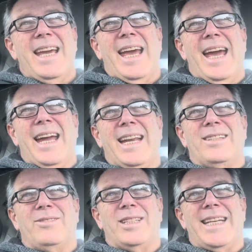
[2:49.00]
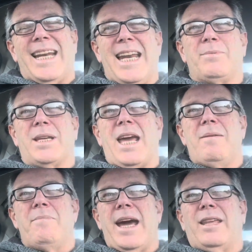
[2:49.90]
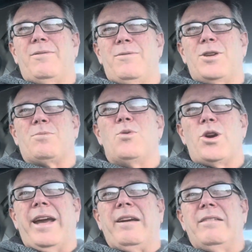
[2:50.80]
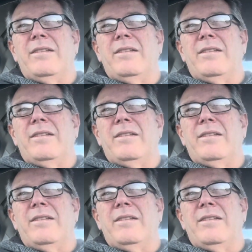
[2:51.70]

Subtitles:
And when Datlabs came back the first morning,